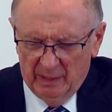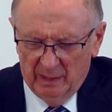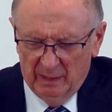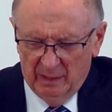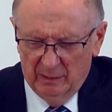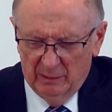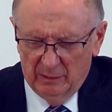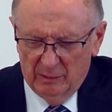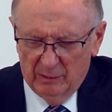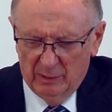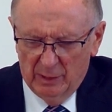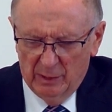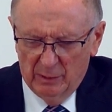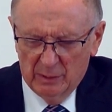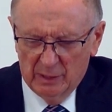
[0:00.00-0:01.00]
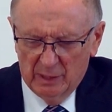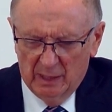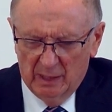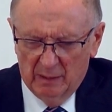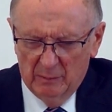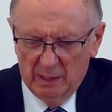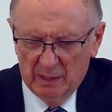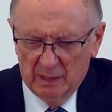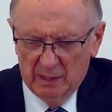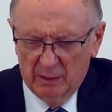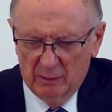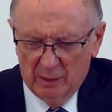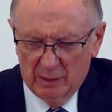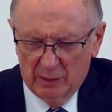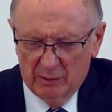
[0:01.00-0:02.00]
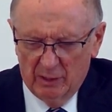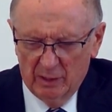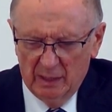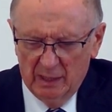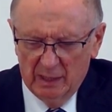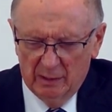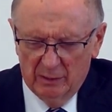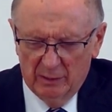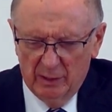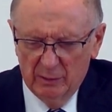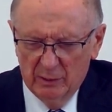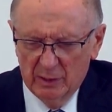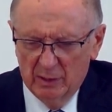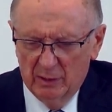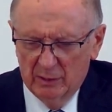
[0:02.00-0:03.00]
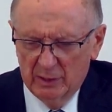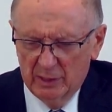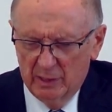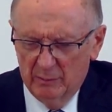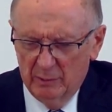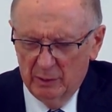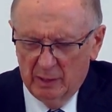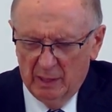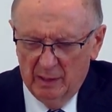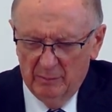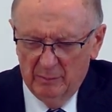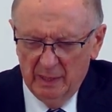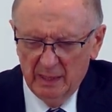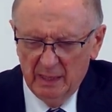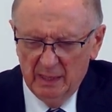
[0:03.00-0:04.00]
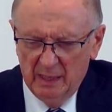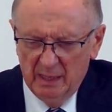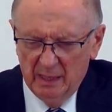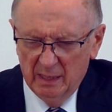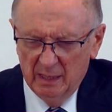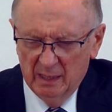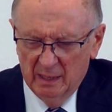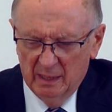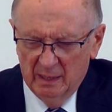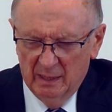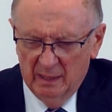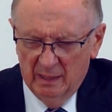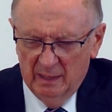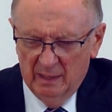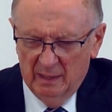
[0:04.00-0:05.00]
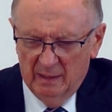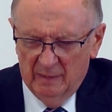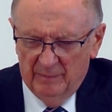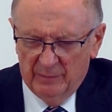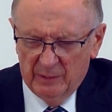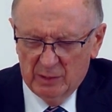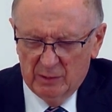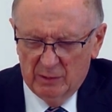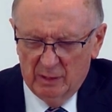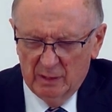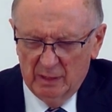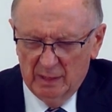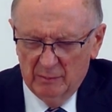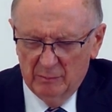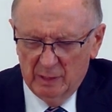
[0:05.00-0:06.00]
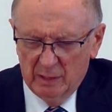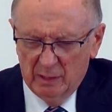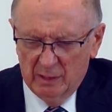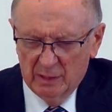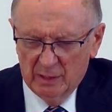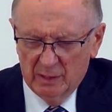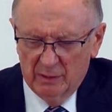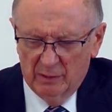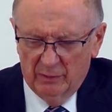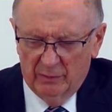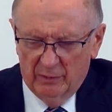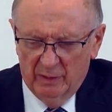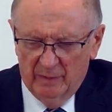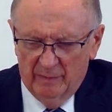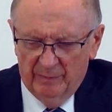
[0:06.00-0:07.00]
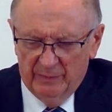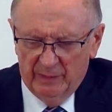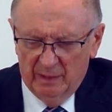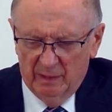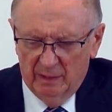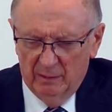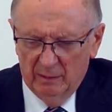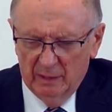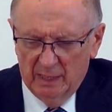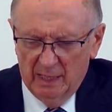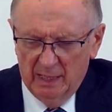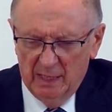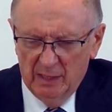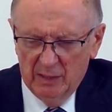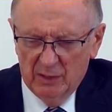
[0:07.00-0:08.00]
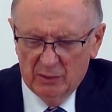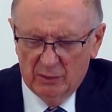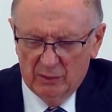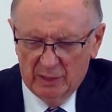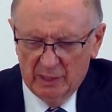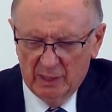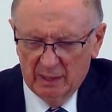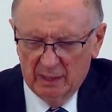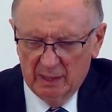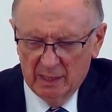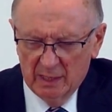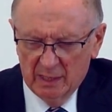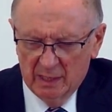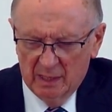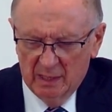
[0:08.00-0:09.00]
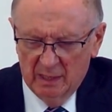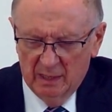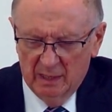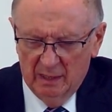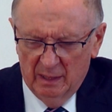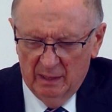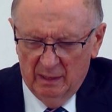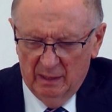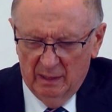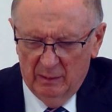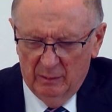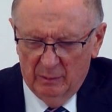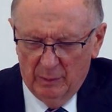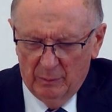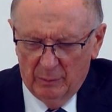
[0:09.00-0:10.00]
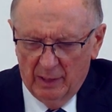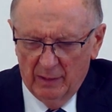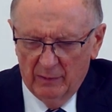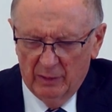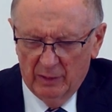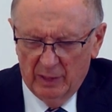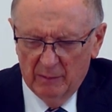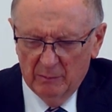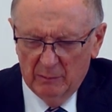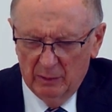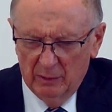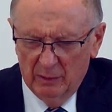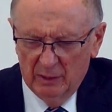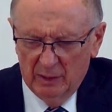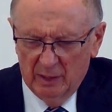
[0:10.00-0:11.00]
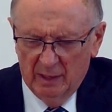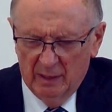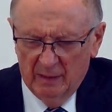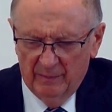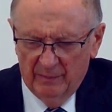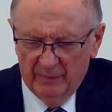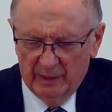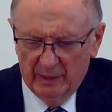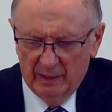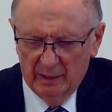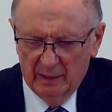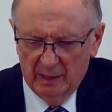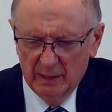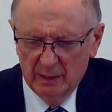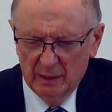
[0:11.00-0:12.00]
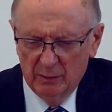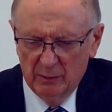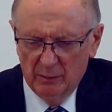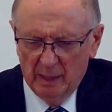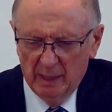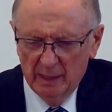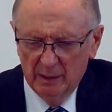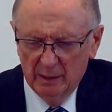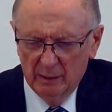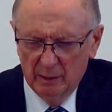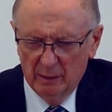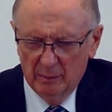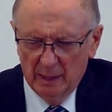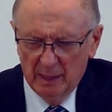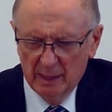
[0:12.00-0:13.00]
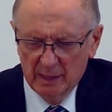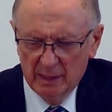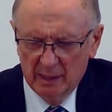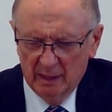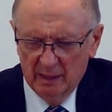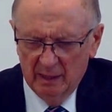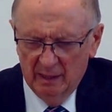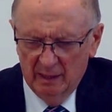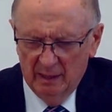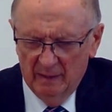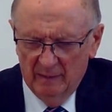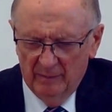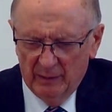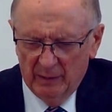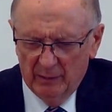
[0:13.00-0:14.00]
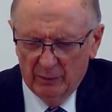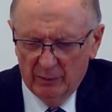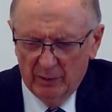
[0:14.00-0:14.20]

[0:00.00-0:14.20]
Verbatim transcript: Lord, there are those in our midst who are struggling, or those, Lord, some who can't make it here, struggling because of old age or sickness. We pray for them, Lord, that they too might know your blessing. And for